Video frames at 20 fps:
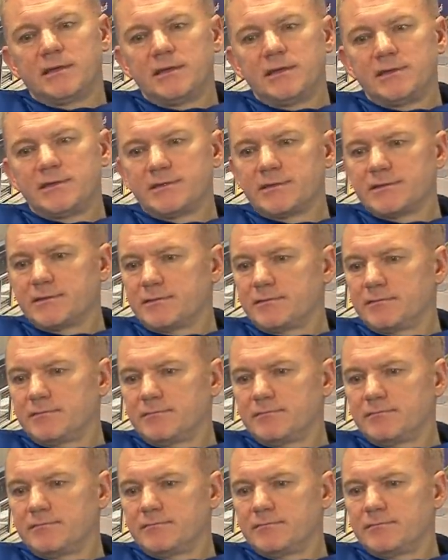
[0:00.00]
He's
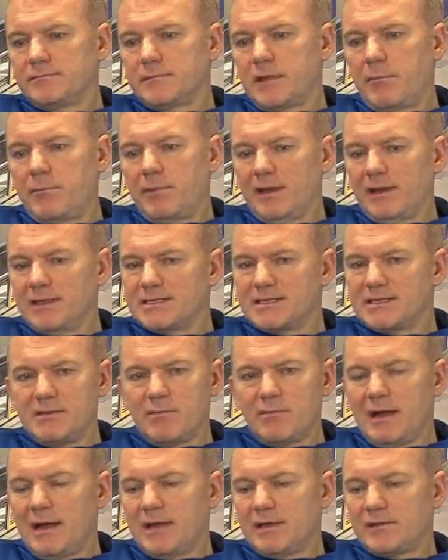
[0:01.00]

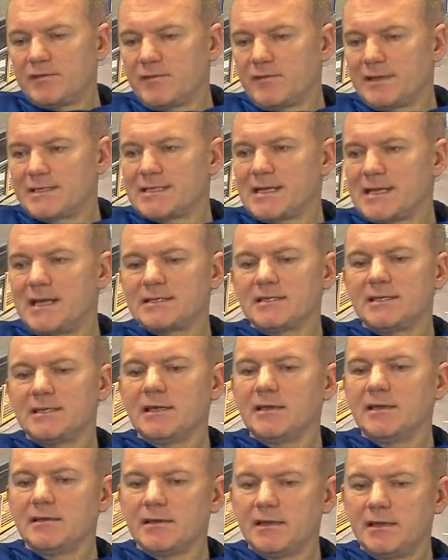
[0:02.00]
ability-wise
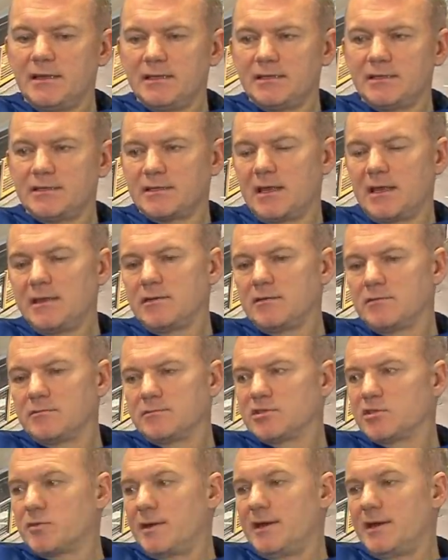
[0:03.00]
fantastic. Like you say, you know,
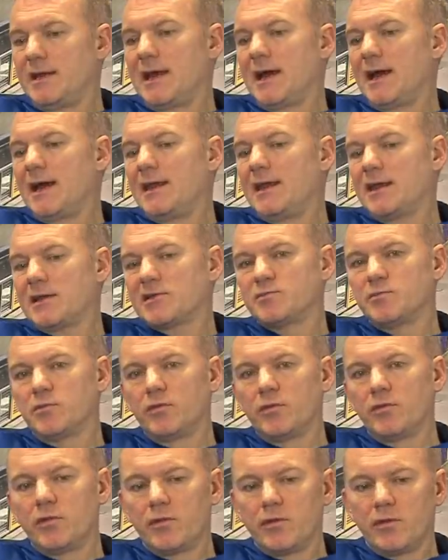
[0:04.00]
29 next
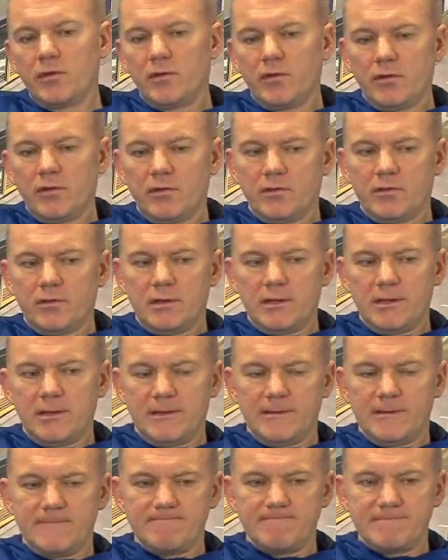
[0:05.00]
month.
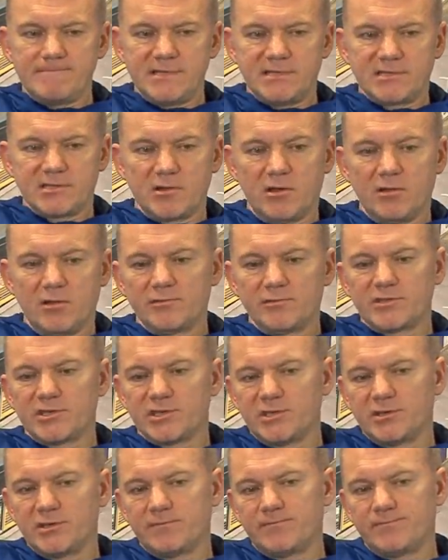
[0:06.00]
He's
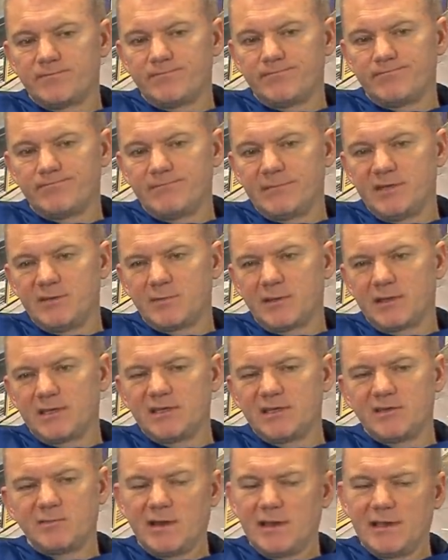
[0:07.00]

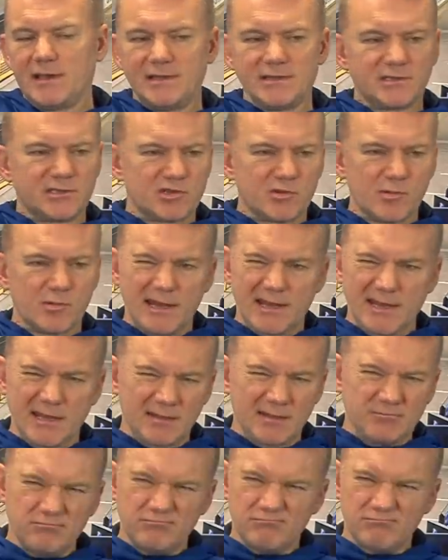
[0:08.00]
played
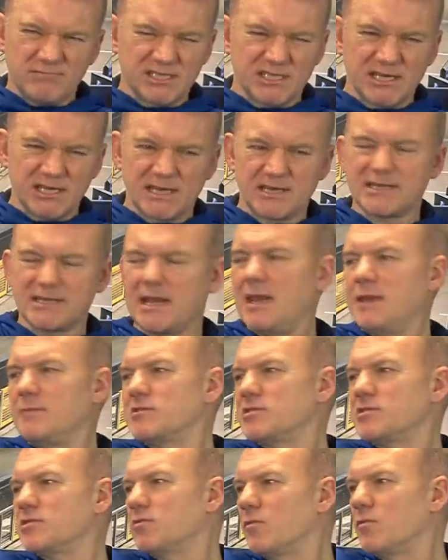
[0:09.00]
26
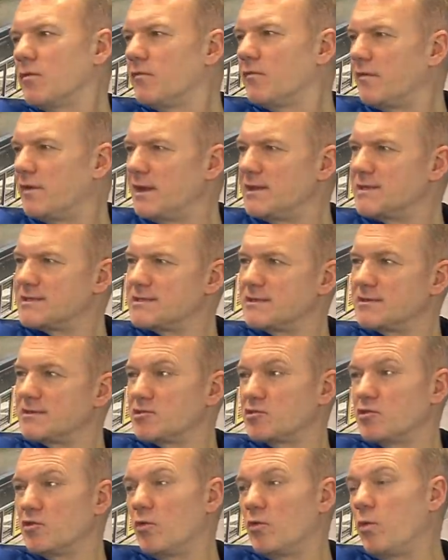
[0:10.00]
games or something for Inter and
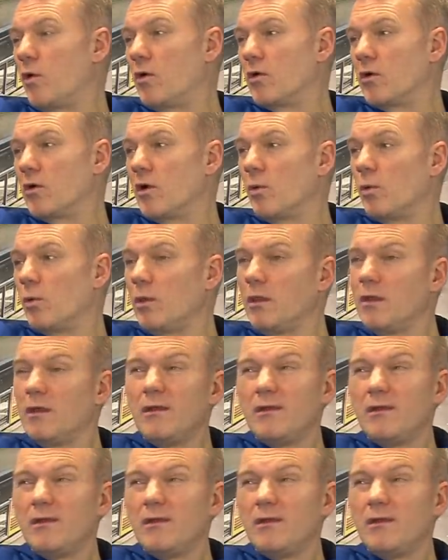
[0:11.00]
scored one goal.